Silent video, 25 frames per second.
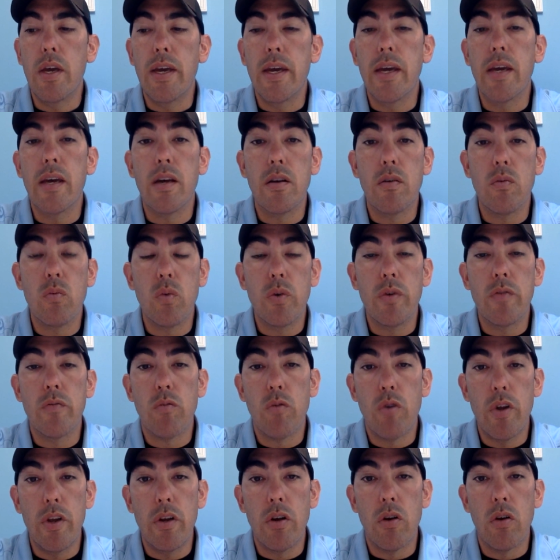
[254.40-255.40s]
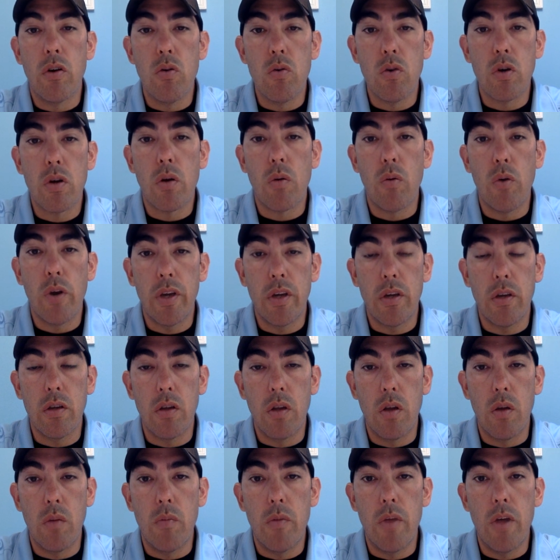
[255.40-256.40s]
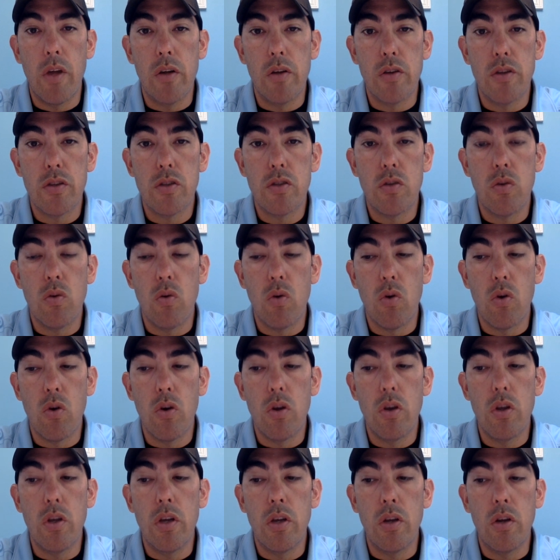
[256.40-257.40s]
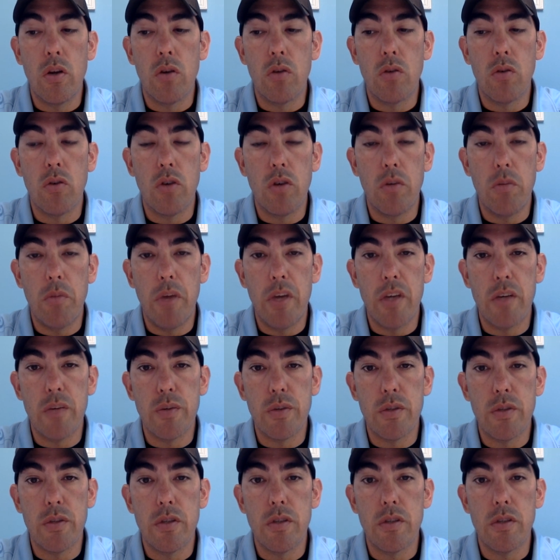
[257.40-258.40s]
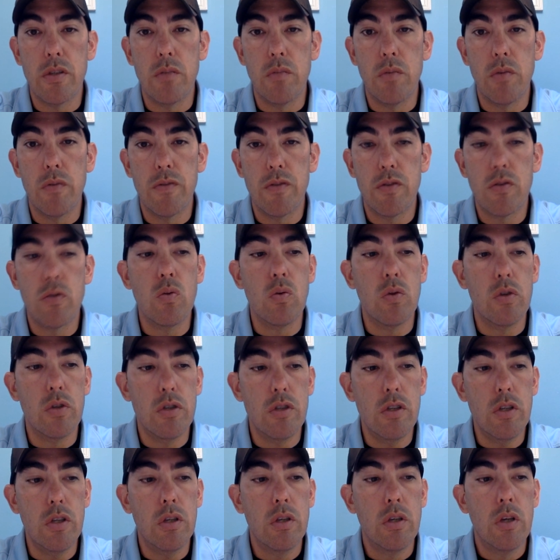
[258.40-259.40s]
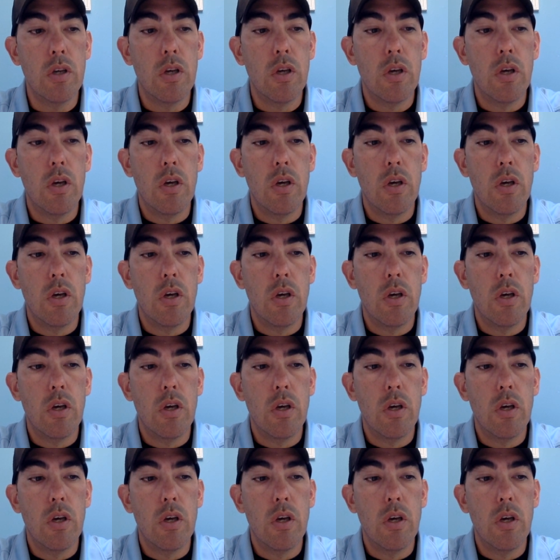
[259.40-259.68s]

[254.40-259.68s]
And we've written our own curriculum that is stored in our learning management system of Schoology.